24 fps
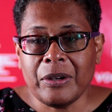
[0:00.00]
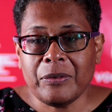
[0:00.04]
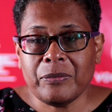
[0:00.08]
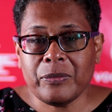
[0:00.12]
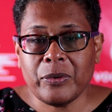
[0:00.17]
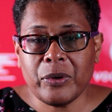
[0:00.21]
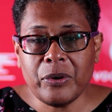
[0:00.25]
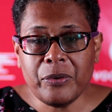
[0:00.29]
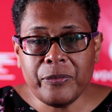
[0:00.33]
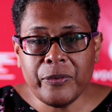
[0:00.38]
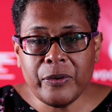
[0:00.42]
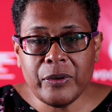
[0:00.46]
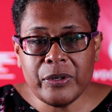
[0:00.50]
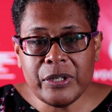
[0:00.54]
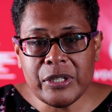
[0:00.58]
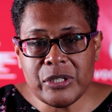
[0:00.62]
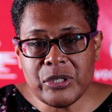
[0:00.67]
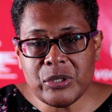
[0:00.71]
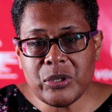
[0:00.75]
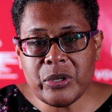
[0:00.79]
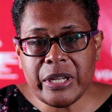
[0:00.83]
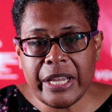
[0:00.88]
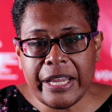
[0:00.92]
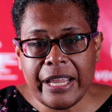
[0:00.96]
Vodafone
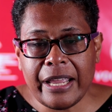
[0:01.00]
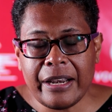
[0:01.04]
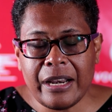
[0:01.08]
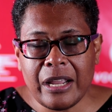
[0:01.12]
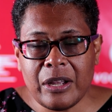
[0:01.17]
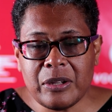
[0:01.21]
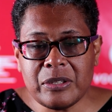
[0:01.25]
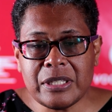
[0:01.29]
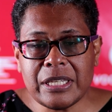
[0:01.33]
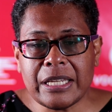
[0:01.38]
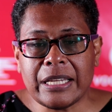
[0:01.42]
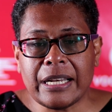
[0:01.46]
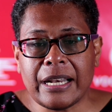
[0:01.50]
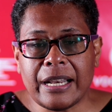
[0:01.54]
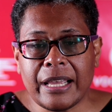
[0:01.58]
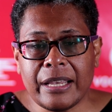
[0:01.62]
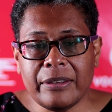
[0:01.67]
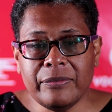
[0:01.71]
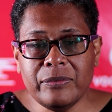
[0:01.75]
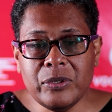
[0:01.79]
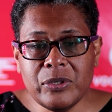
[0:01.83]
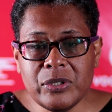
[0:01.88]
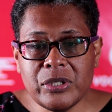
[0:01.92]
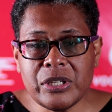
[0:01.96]
is today announcing
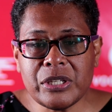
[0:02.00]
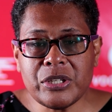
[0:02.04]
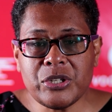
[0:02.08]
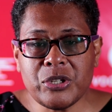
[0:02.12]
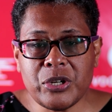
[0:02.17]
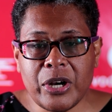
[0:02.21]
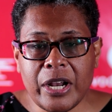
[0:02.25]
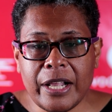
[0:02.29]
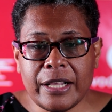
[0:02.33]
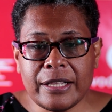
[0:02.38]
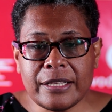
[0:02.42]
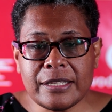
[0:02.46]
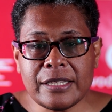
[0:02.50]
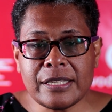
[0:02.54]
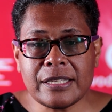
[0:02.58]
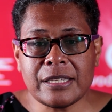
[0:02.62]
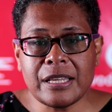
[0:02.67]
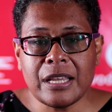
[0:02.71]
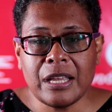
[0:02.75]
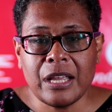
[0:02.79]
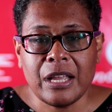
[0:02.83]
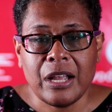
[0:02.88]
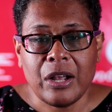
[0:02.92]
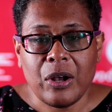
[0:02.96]
live user trials
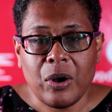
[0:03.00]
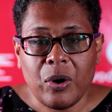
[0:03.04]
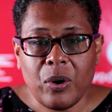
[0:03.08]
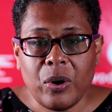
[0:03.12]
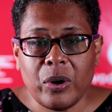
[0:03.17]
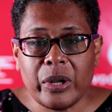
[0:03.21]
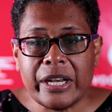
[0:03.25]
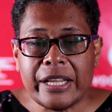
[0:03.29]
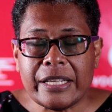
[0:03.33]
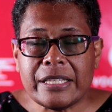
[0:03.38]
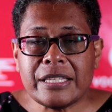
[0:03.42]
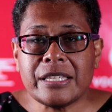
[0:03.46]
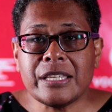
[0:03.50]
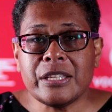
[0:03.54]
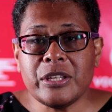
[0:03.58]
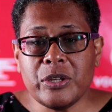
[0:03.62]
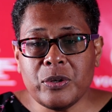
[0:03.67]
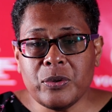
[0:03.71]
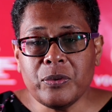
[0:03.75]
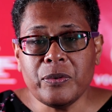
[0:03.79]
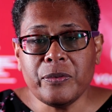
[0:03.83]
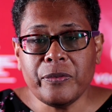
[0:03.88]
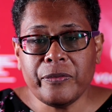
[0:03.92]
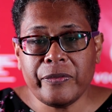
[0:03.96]
on its
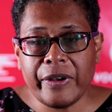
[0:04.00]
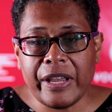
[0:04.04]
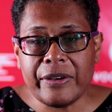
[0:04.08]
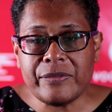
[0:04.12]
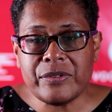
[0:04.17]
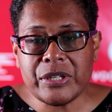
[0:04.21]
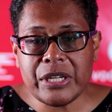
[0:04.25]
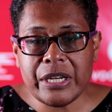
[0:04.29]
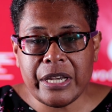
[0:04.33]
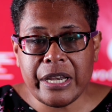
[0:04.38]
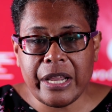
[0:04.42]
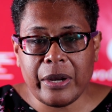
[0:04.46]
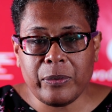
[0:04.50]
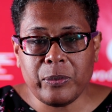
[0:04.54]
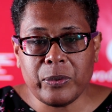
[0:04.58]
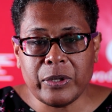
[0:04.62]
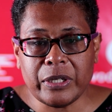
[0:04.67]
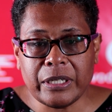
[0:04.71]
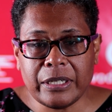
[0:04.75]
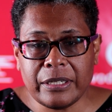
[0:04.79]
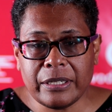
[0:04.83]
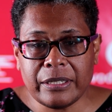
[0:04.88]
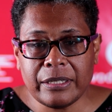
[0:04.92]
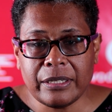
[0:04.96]
new 5G
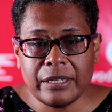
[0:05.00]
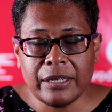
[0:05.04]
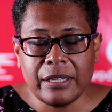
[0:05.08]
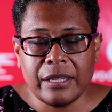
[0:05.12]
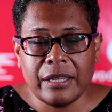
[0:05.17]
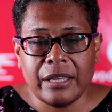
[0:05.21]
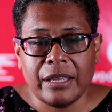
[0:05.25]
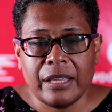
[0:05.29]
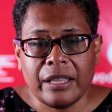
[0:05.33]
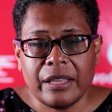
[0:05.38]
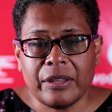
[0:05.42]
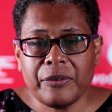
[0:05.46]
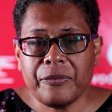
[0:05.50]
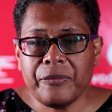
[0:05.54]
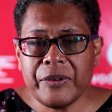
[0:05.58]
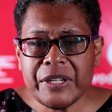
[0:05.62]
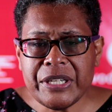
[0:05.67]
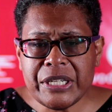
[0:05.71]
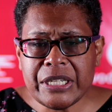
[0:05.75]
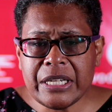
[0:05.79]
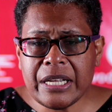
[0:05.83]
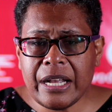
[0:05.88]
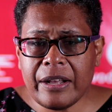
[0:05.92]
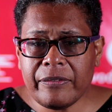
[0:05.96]
network. The
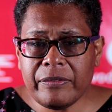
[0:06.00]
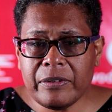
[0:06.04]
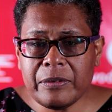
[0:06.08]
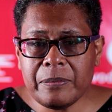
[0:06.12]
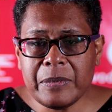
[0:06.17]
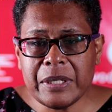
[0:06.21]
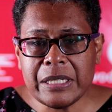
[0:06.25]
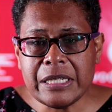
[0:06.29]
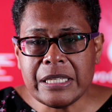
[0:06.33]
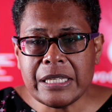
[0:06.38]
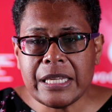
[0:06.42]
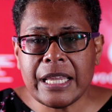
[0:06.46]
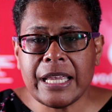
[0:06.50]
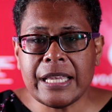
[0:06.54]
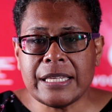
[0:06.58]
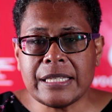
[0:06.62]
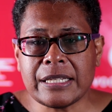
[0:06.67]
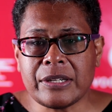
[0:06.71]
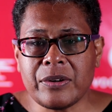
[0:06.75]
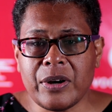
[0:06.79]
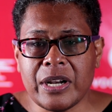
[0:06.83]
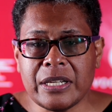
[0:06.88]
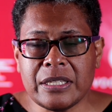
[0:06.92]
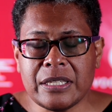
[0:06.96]
Fiji government
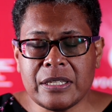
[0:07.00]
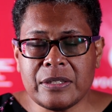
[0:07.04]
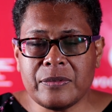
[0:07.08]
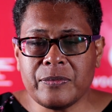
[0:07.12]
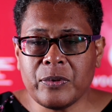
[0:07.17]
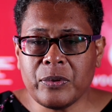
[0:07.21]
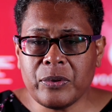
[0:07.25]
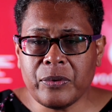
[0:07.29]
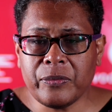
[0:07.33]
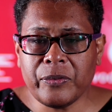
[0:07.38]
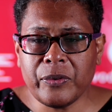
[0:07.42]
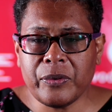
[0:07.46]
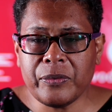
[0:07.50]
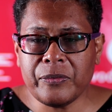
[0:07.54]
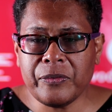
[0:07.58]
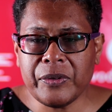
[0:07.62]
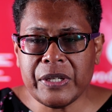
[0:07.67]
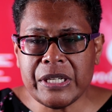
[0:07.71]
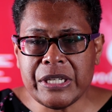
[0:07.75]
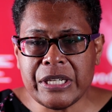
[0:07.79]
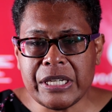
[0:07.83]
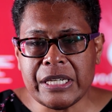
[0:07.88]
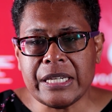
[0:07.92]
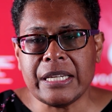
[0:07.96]
has granted Vodafone
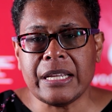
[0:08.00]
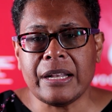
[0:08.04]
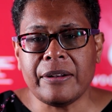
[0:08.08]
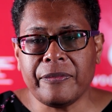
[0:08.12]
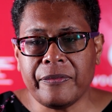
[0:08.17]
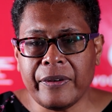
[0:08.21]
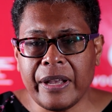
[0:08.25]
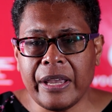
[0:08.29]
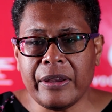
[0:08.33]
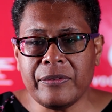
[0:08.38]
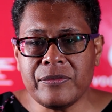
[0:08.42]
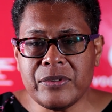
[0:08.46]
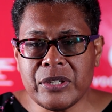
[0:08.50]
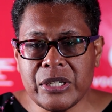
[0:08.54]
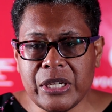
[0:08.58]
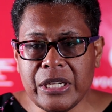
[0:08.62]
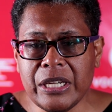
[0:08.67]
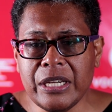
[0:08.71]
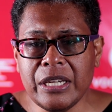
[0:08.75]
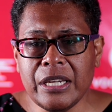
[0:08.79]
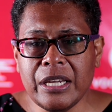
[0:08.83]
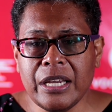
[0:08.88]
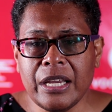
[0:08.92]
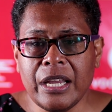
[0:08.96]
Fiji a
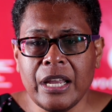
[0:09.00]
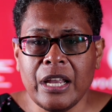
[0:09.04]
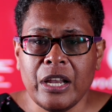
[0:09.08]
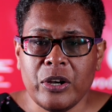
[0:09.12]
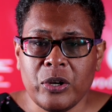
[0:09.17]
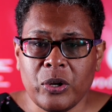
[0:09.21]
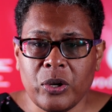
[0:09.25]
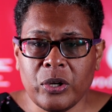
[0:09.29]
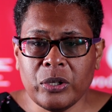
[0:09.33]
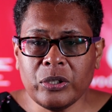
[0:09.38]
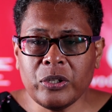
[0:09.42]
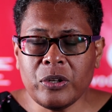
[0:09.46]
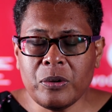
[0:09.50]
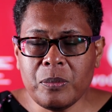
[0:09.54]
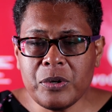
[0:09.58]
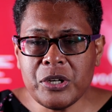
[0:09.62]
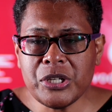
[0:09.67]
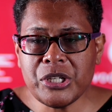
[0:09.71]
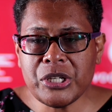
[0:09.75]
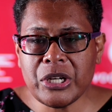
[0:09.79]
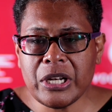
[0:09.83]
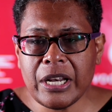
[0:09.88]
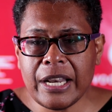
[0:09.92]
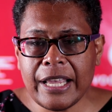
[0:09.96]
5G
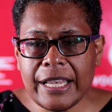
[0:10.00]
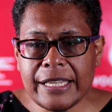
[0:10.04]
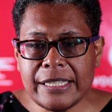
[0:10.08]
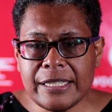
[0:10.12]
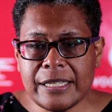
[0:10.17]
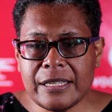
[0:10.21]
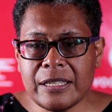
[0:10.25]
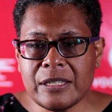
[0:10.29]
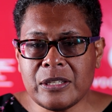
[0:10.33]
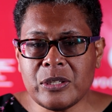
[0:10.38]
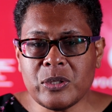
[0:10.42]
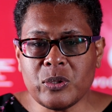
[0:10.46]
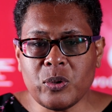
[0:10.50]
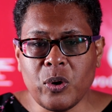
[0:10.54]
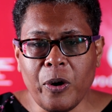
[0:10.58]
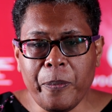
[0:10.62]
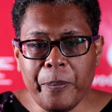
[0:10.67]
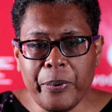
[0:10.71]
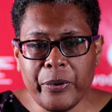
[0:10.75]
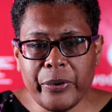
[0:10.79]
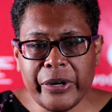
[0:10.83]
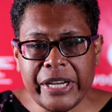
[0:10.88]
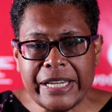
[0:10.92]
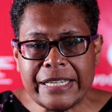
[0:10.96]
non-commercial license to
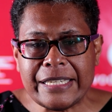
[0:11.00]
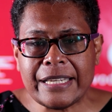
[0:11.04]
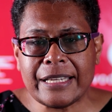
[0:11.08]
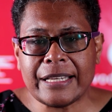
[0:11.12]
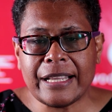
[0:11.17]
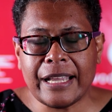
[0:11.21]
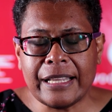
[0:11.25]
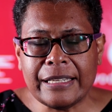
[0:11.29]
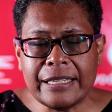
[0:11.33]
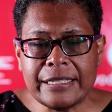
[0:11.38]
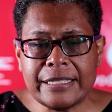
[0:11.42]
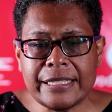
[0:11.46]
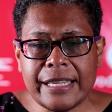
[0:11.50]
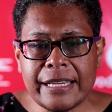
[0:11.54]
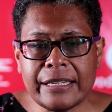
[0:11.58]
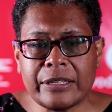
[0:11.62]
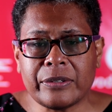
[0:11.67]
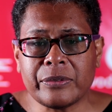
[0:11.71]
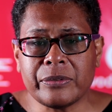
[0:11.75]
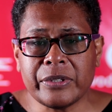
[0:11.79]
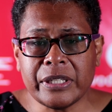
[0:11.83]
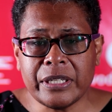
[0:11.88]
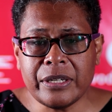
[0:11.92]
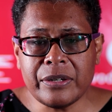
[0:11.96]
operate and
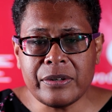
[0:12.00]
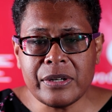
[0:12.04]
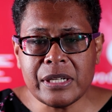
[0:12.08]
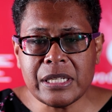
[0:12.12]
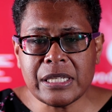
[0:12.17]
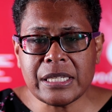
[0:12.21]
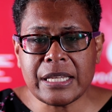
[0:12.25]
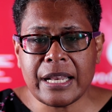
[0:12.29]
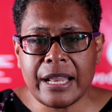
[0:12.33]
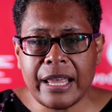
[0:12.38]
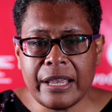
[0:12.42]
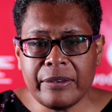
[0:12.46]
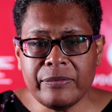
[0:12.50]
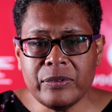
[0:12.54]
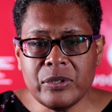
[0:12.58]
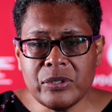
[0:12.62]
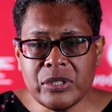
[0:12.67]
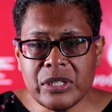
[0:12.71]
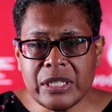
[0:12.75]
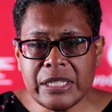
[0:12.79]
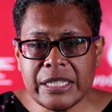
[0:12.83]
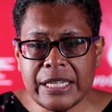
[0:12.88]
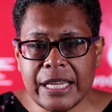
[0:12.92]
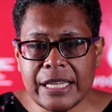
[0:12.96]
undertake rigorous live
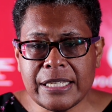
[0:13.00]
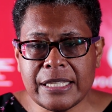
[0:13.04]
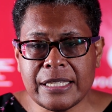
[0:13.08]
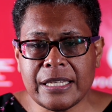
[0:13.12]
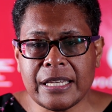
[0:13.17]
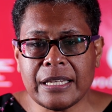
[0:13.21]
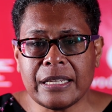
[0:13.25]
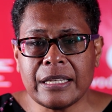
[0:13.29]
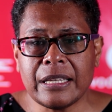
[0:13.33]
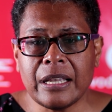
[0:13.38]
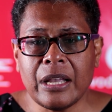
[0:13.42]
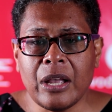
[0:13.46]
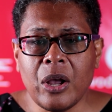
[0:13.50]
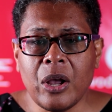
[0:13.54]
user testing